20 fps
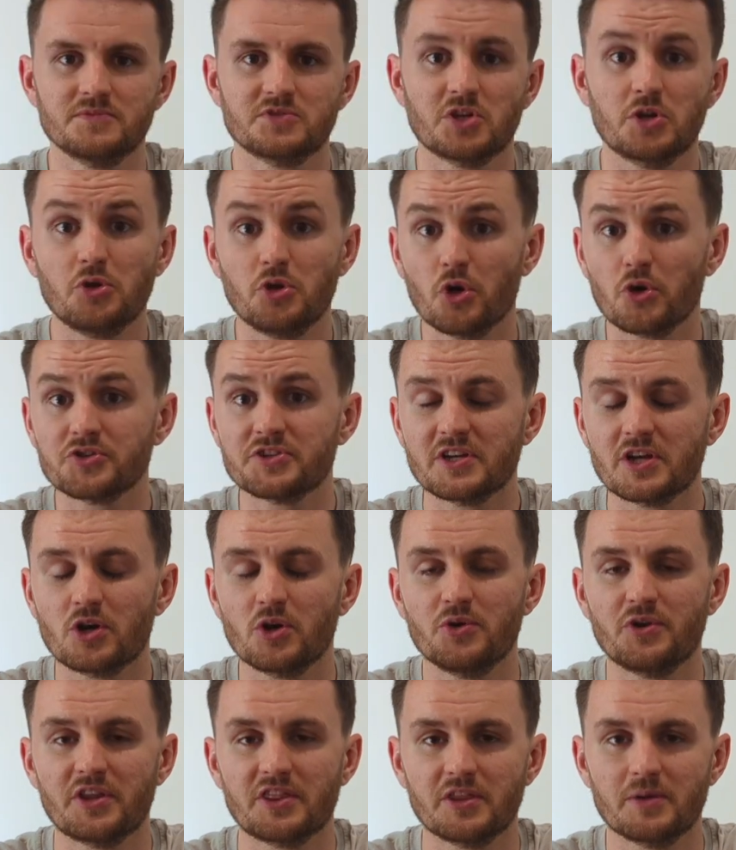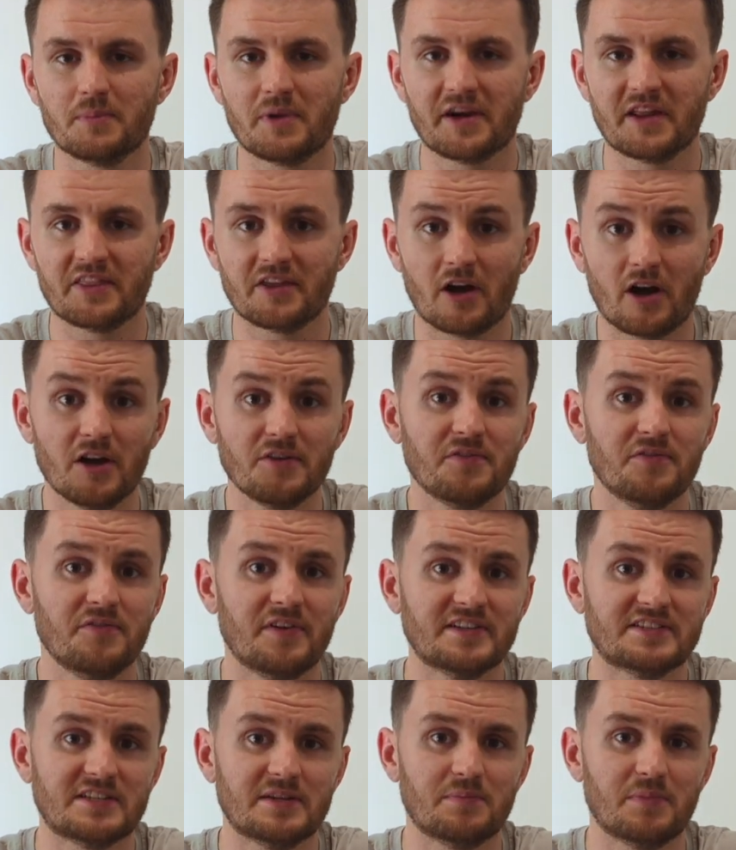So not including the money that I've
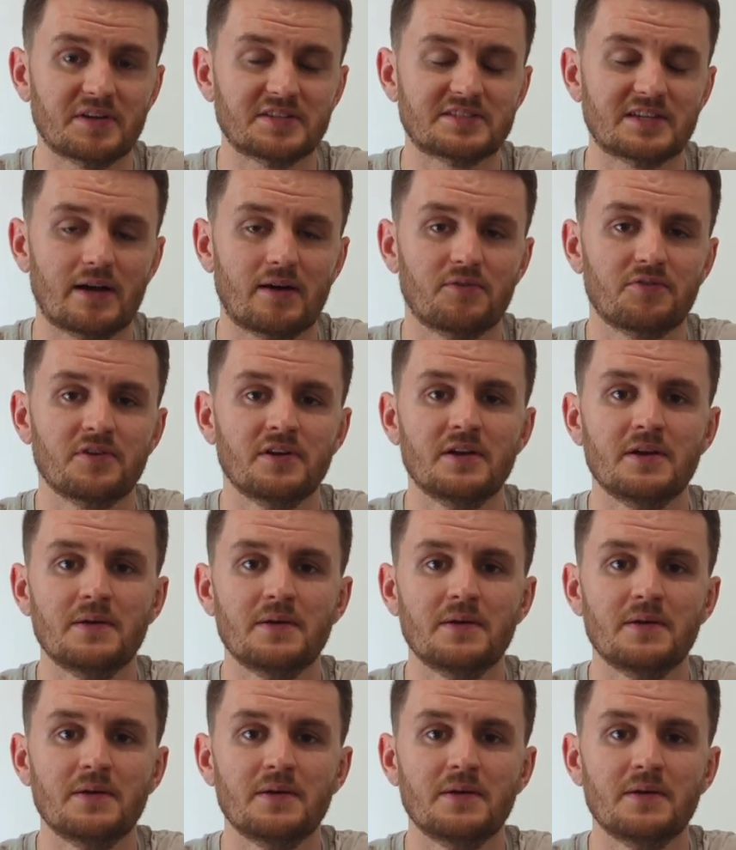invested myself,